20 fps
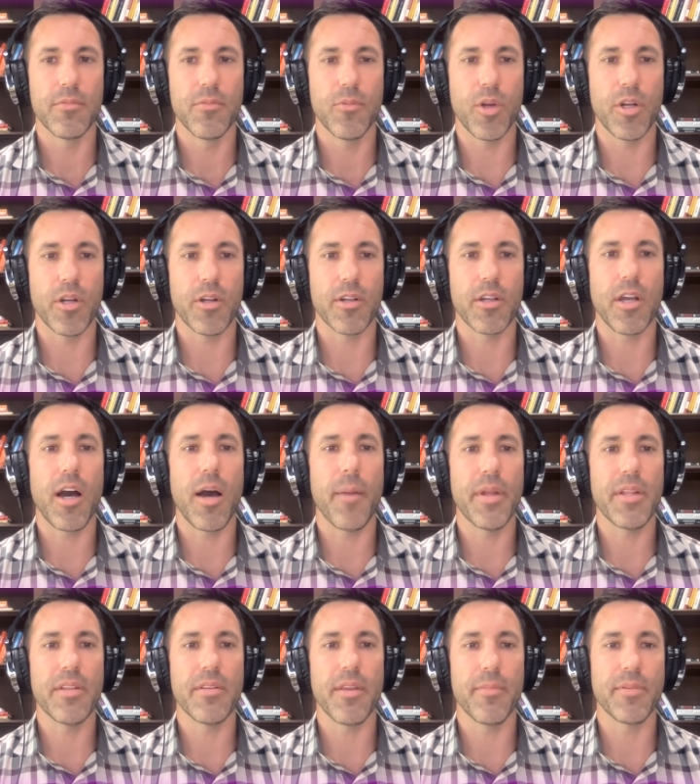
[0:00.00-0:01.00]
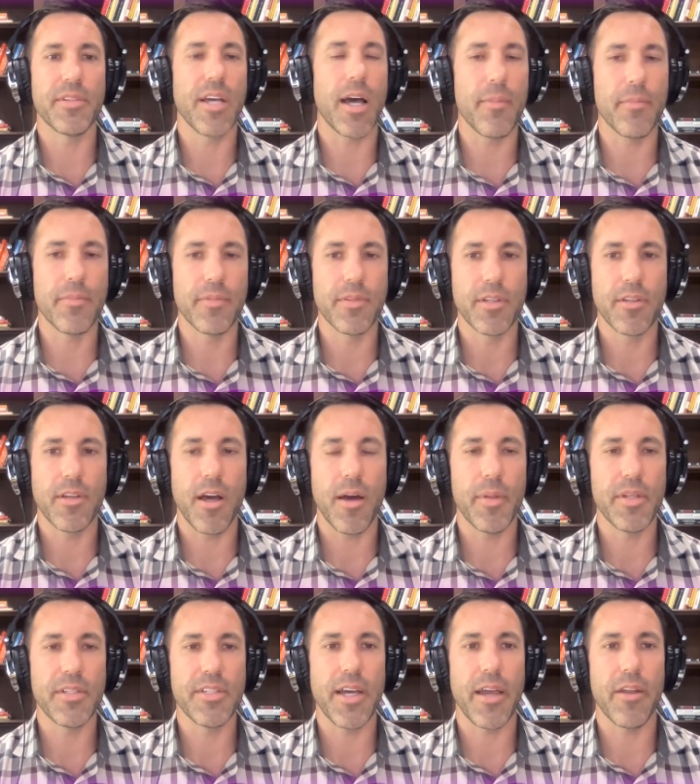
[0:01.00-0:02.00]
what are common, the top
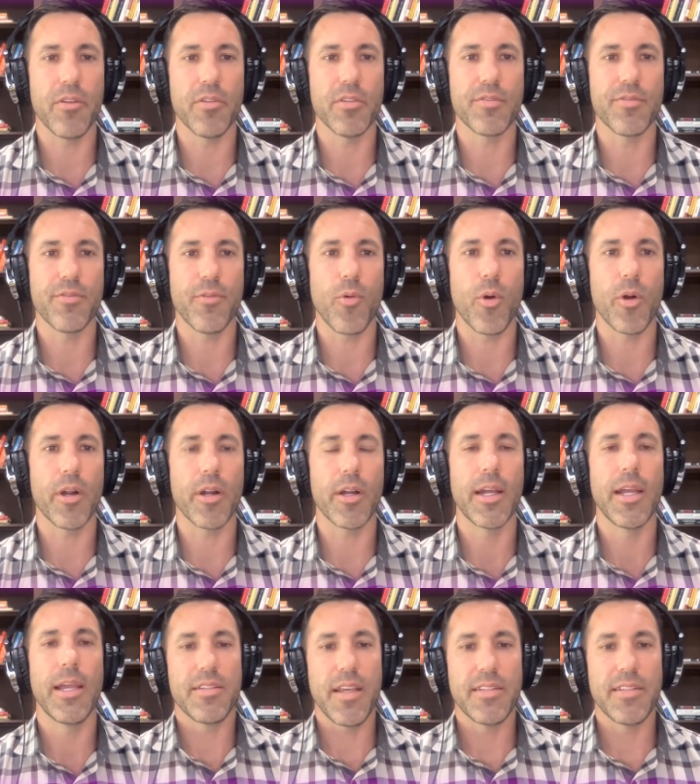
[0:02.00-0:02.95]
common titles for